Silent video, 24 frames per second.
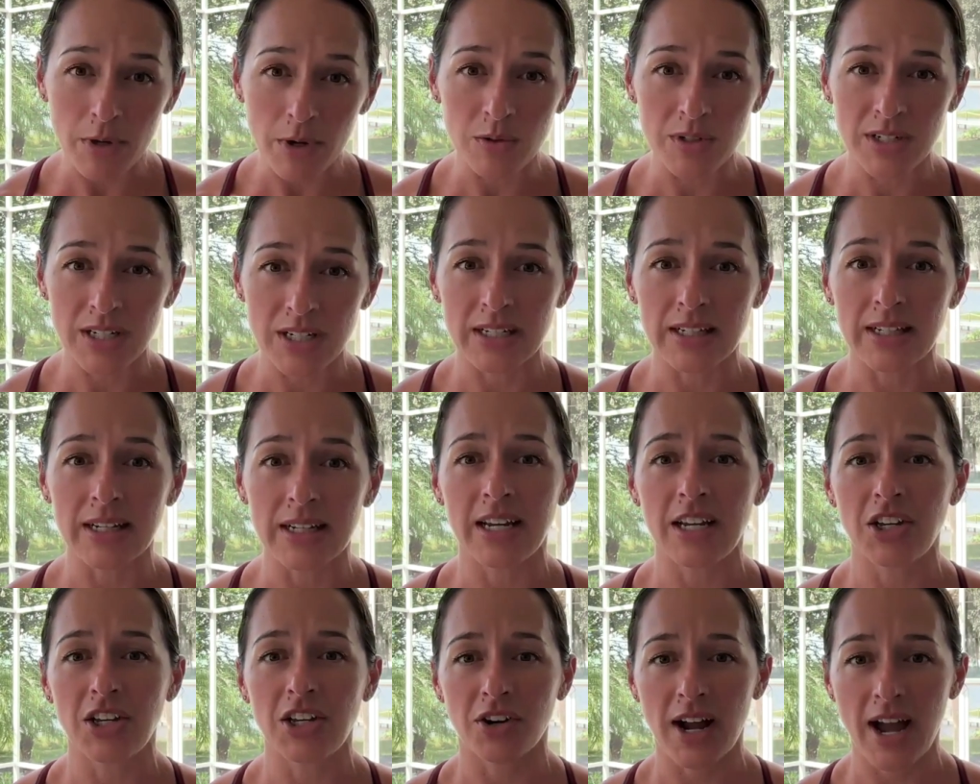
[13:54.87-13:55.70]
motility,
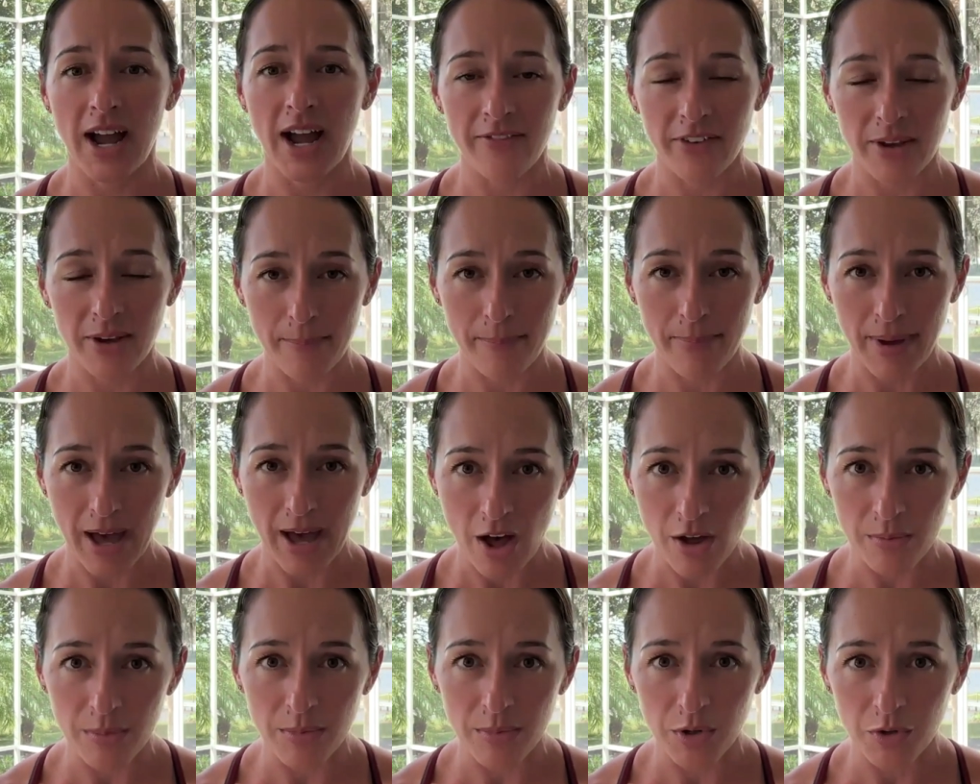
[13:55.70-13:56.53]
you're having
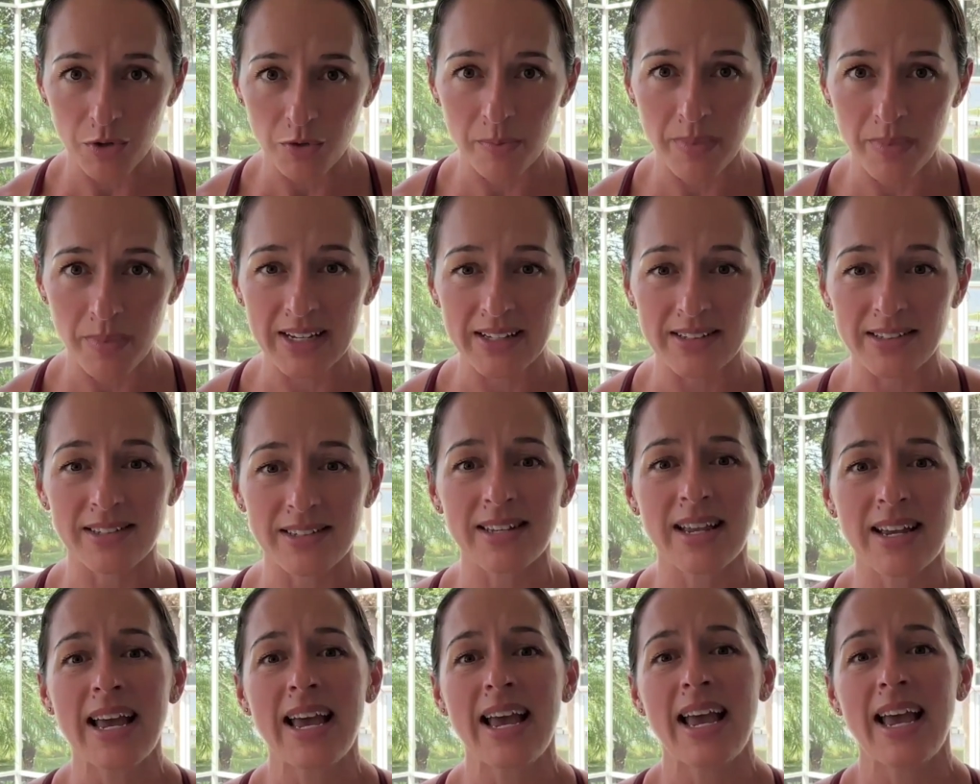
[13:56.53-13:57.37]
bowel
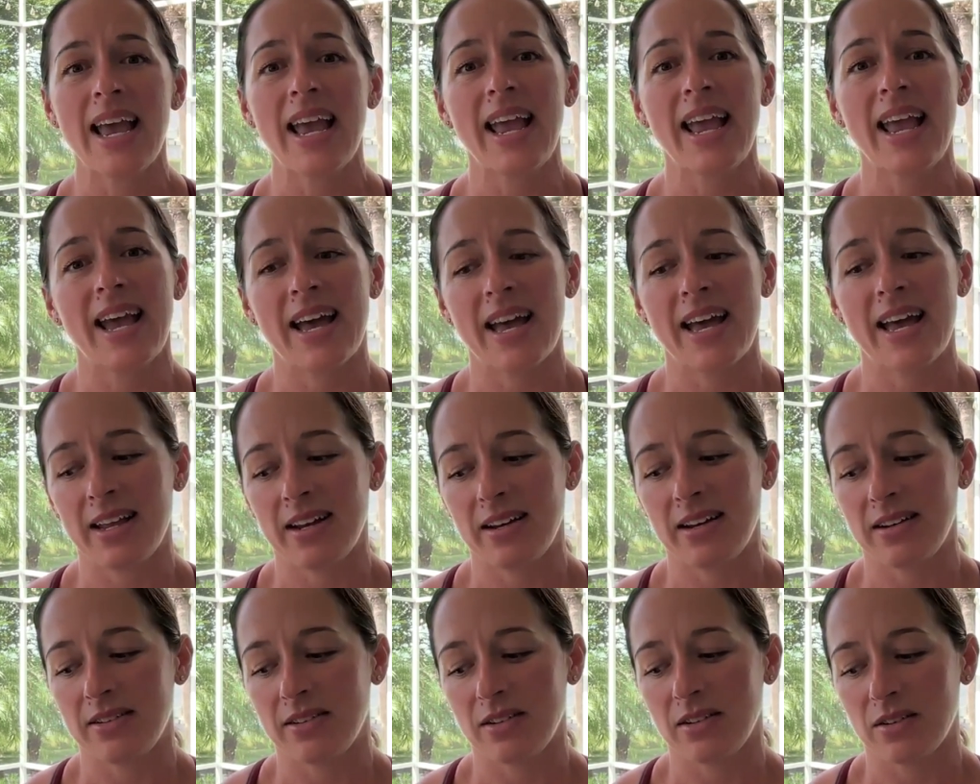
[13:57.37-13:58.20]
movements,
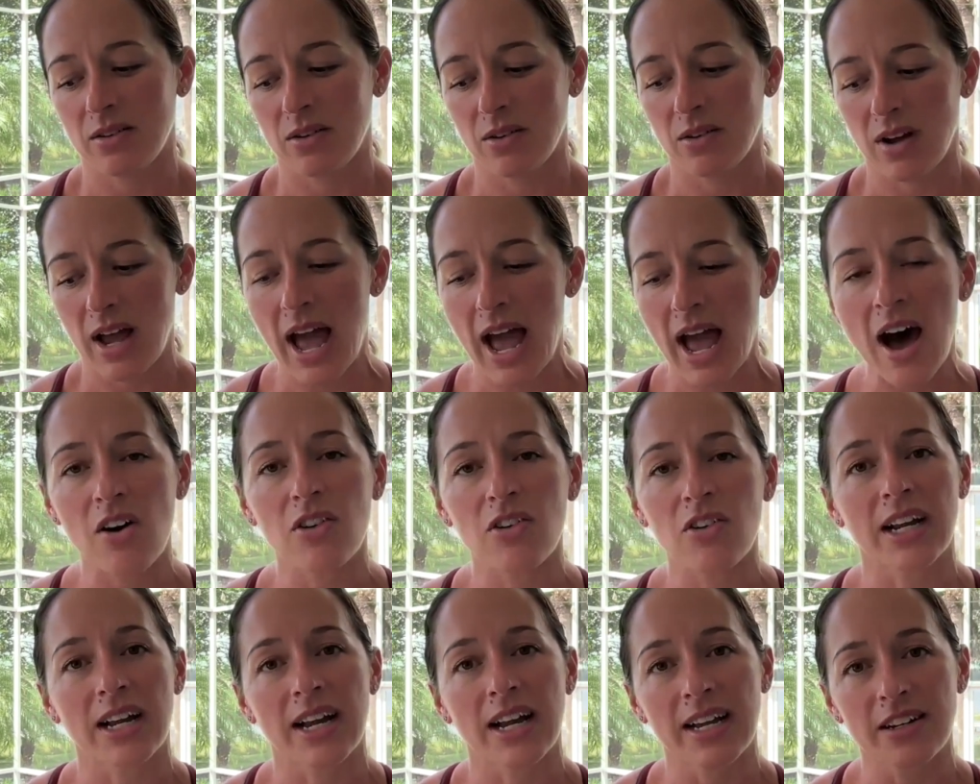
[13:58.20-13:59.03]
and how
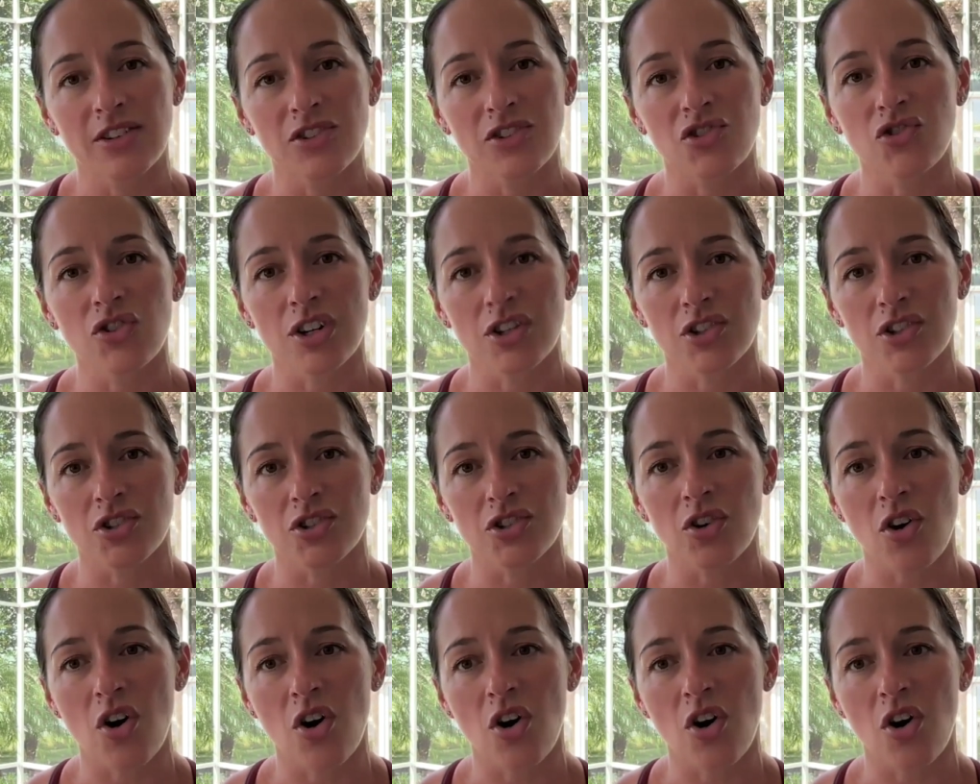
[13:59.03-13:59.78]
to kind of structure